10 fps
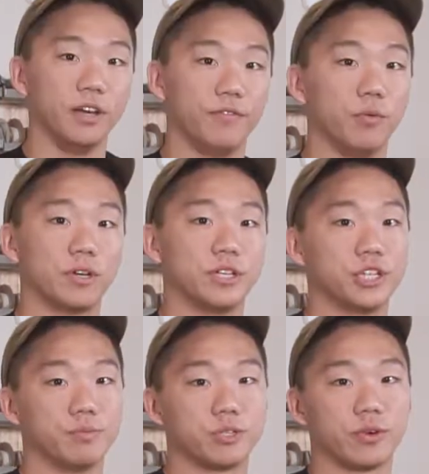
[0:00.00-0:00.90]
If you want to
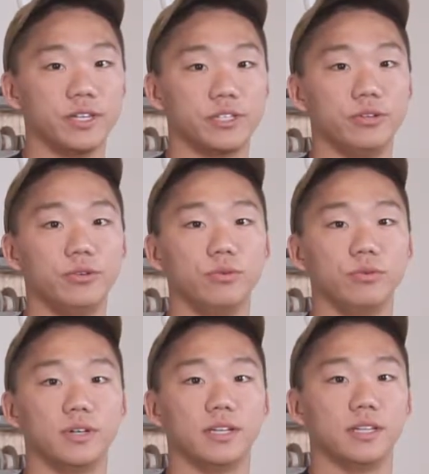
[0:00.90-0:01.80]
jump straight to
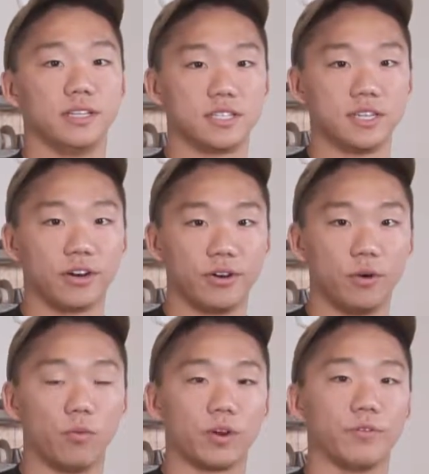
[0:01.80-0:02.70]
the scenario
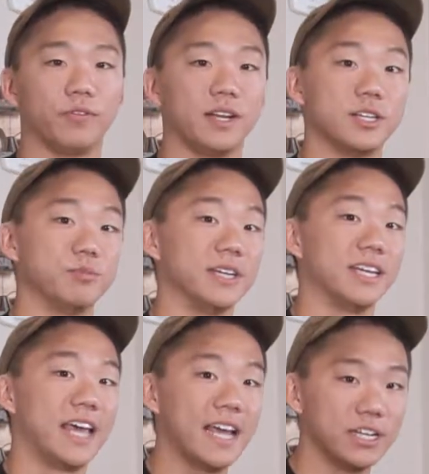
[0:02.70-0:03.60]
where your flight has been
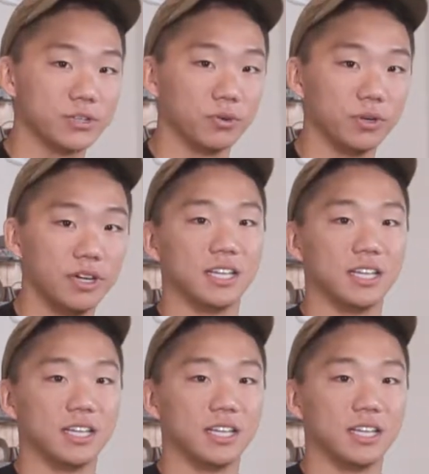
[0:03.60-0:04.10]
canceled,